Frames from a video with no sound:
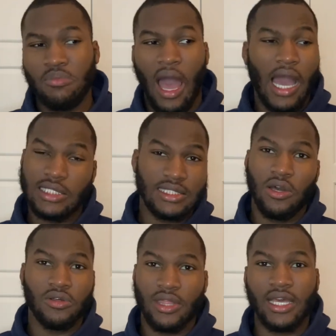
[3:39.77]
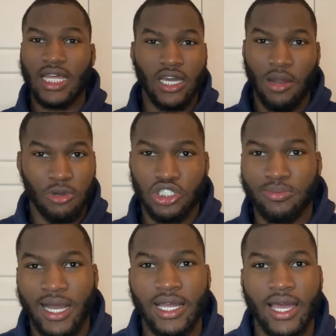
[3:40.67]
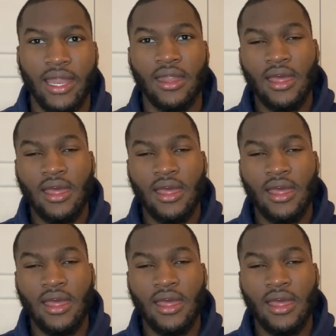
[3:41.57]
I still think they're going to push it back again.